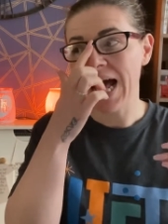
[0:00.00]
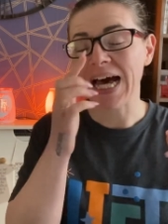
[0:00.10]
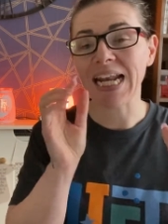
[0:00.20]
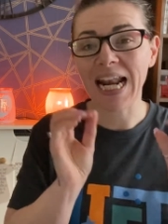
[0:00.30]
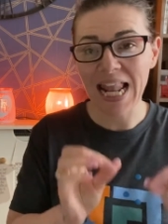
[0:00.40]

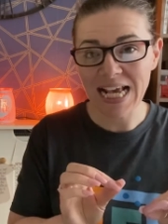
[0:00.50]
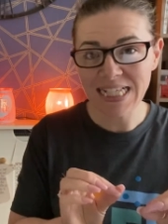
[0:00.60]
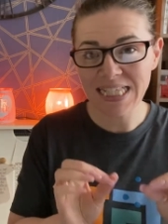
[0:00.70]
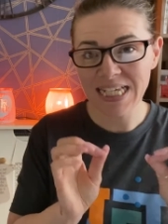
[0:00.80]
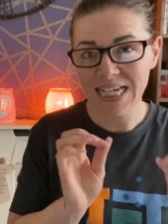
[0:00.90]

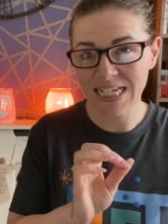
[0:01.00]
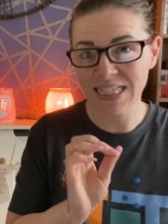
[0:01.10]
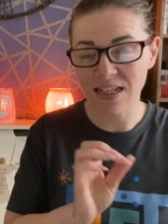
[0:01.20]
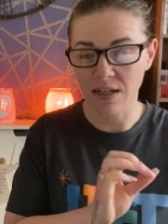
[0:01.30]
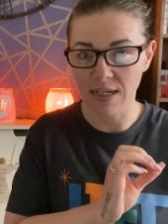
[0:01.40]
unless
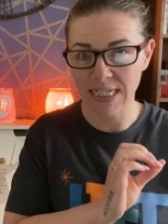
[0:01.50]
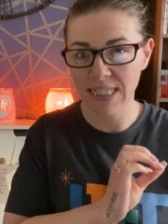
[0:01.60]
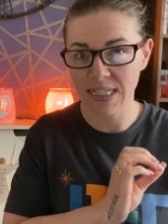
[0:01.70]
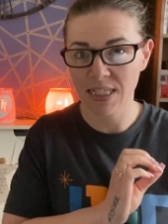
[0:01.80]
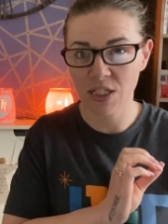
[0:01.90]
it's a
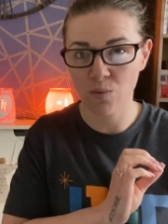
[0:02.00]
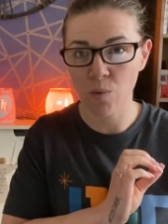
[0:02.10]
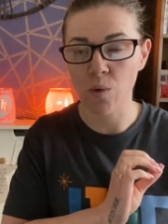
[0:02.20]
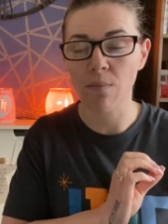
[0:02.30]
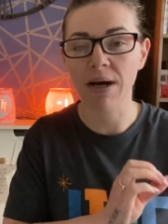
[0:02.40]
licensed
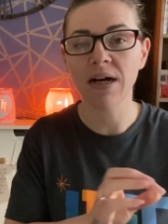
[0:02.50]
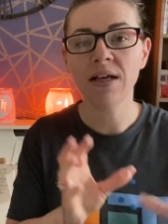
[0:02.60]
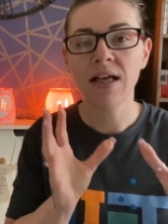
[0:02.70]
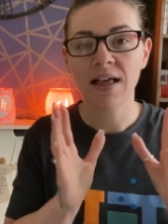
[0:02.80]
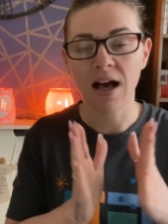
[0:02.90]
warmer,
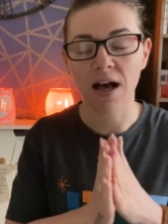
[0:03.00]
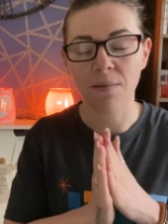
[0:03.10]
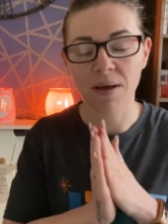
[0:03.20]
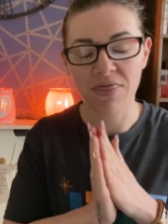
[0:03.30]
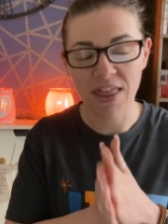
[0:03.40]

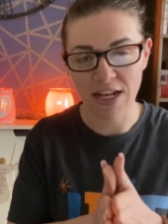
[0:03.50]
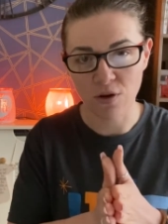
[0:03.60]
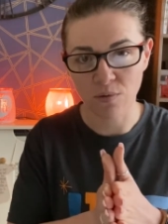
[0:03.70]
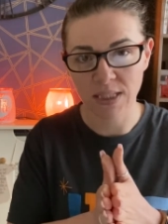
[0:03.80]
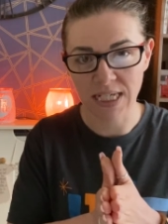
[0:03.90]
then
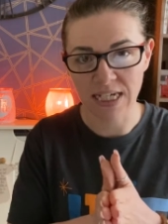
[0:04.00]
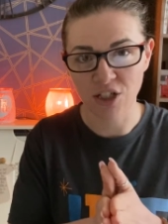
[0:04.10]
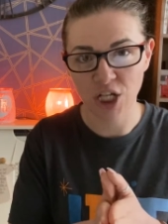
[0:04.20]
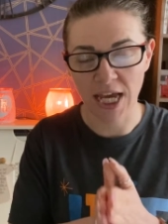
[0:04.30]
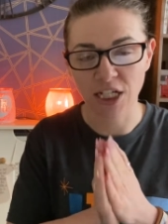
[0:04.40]
you'll see a
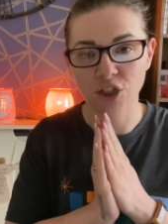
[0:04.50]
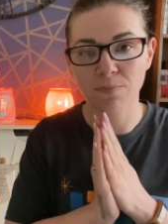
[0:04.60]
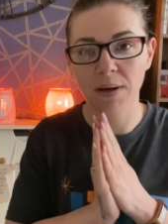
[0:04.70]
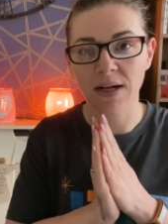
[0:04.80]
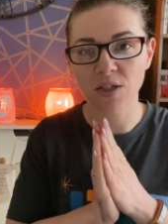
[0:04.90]
change.
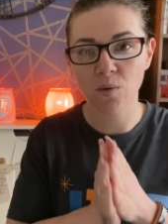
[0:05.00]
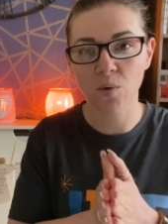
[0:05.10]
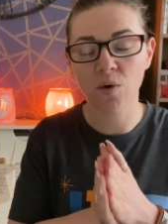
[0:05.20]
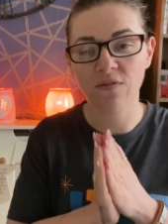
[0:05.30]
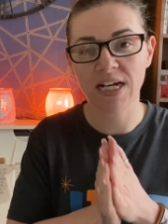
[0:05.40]
But
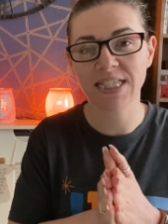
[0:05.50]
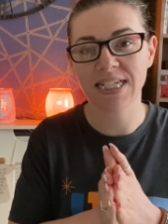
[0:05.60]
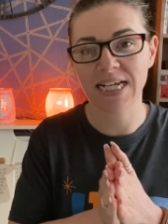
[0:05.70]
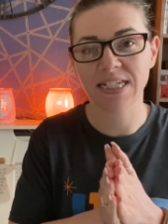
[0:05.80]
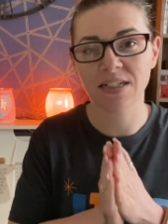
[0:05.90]
all of our
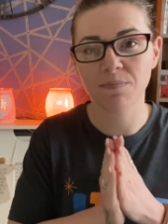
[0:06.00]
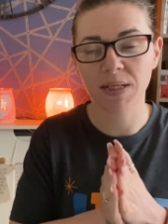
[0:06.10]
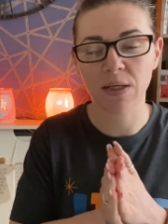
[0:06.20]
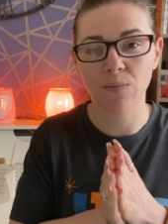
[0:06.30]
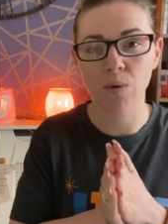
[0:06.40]
standard
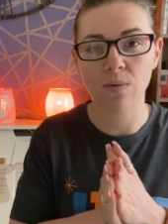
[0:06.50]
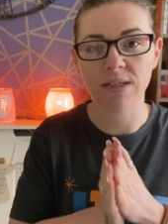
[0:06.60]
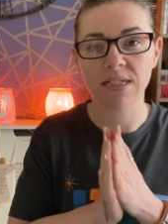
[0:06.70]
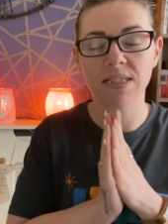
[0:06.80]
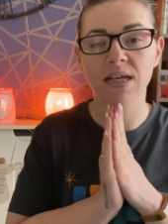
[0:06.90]
mini
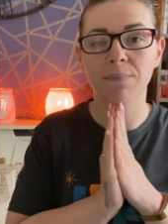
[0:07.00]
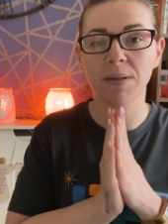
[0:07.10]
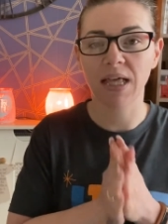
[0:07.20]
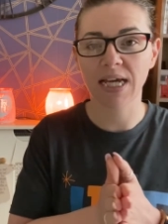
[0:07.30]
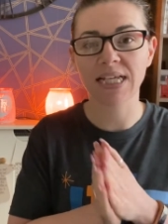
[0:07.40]
warmers,
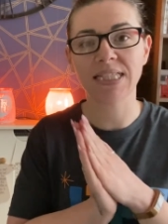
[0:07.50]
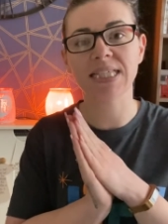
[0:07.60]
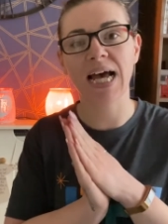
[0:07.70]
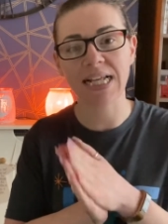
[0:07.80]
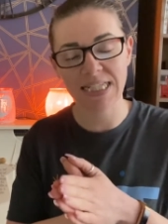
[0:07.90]
plug-ins
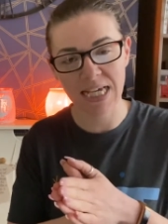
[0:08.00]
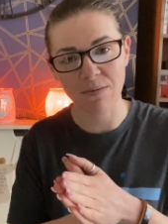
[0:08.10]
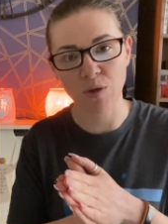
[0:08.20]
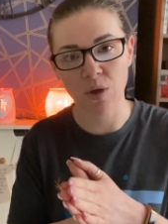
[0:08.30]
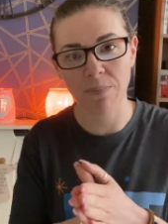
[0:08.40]
and
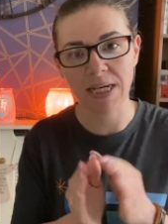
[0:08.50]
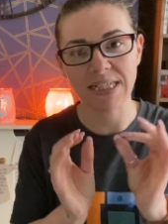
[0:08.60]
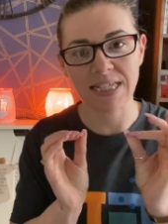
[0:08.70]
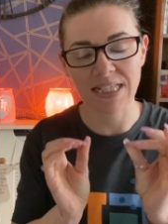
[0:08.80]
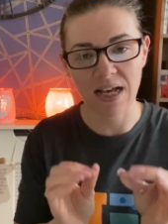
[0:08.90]
tabletop
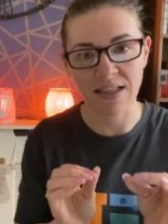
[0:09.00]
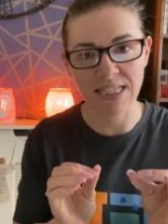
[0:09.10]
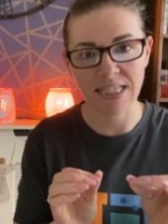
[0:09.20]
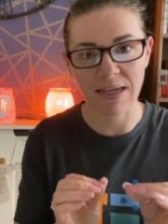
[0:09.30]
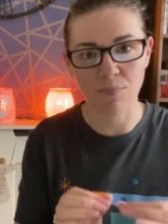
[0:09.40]
bases are the
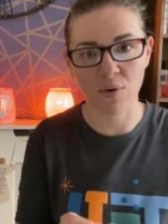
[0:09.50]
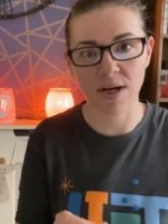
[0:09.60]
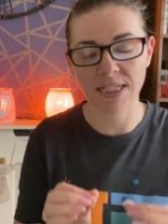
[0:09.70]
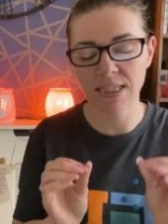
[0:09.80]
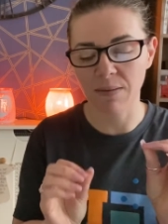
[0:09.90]
same
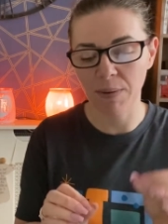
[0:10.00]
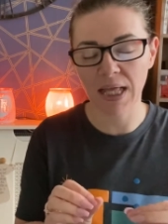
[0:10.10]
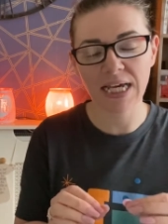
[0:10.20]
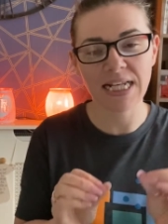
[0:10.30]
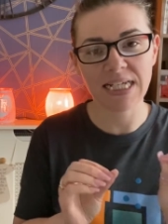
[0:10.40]
price. The
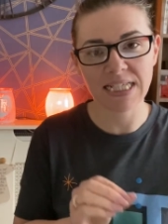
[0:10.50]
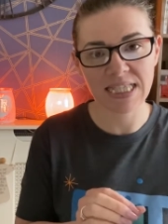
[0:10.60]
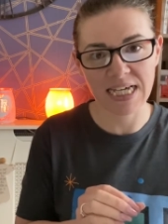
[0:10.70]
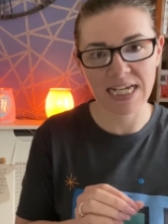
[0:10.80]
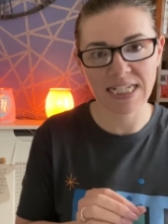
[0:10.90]
plug-in is
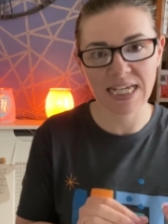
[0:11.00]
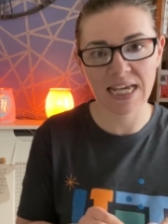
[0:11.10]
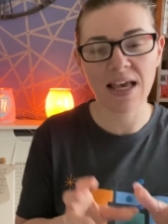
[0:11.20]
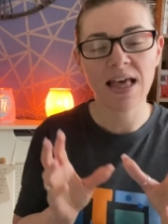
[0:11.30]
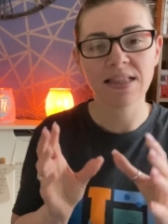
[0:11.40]

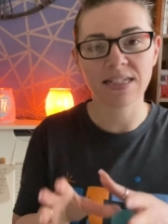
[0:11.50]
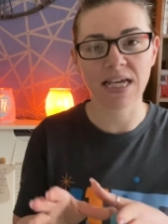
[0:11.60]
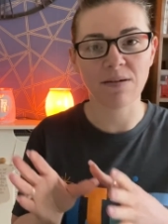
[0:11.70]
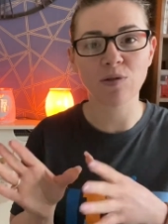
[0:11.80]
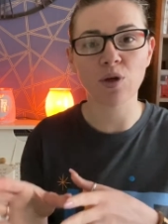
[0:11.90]
£30, the
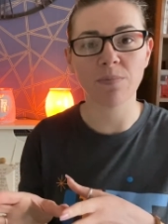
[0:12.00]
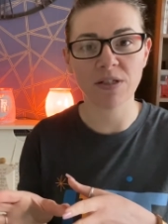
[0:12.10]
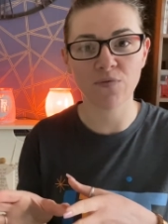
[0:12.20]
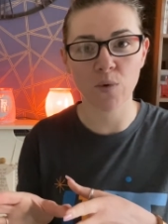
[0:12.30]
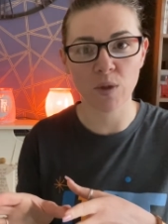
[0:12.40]
tabletop
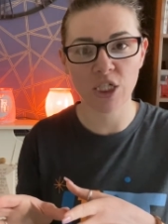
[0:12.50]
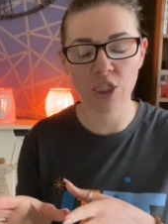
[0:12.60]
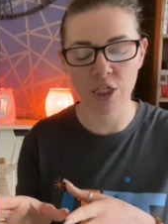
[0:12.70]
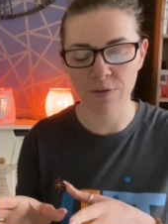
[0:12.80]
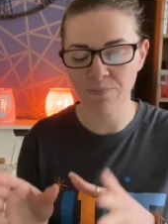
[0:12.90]
is
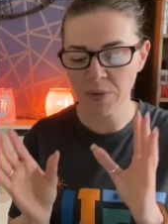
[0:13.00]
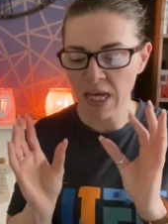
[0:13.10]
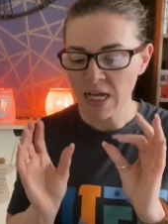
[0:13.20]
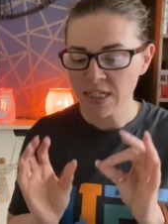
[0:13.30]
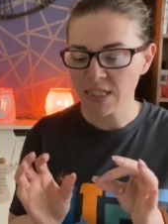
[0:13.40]
£42.
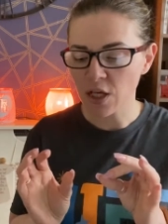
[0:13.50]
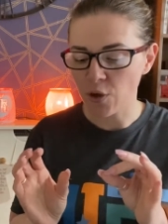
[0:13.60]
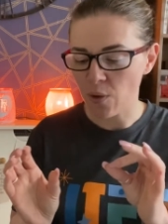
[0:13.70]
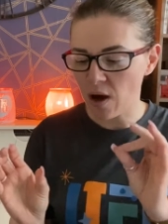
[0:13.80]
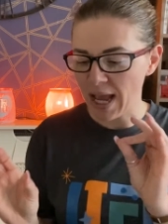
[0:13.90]

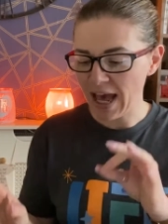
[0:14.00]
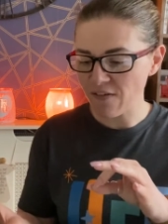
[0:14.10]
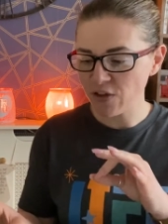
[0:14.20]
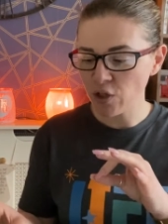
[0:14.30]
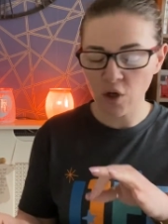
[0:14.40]
So I
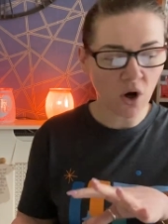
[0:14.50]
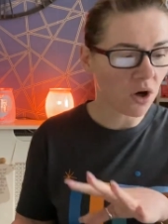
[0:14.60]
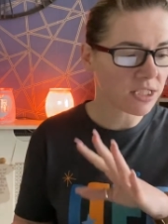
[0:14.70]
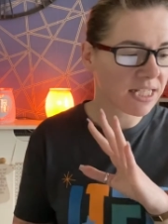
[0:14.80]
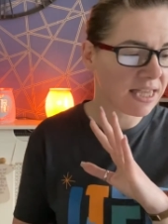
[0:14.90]
haven't
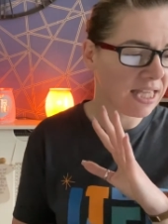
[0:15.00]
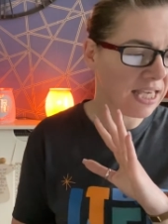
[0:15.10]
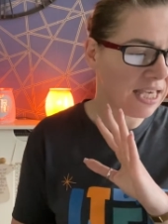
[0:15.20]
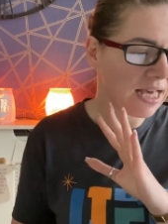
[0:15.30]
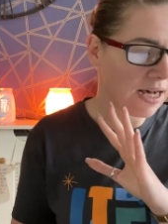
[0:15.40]
got
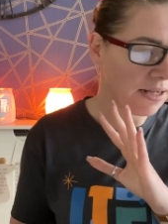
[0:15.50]
the